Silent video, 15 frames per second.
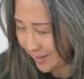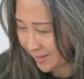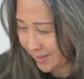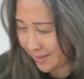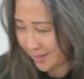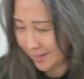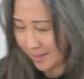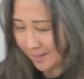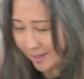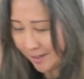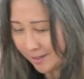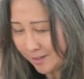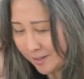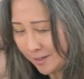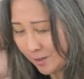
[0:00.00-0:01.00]

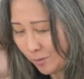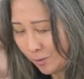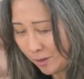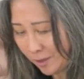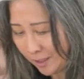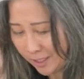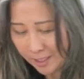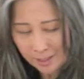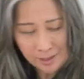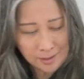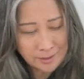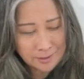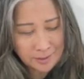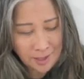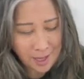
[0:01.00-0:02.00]
And just really
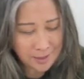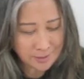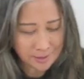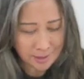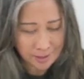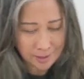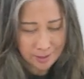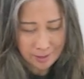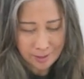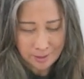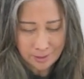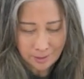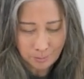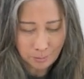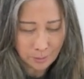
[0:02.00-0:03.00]
classic
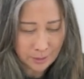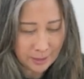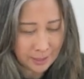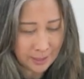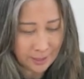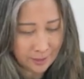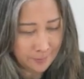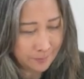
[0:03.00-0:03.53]
Britney.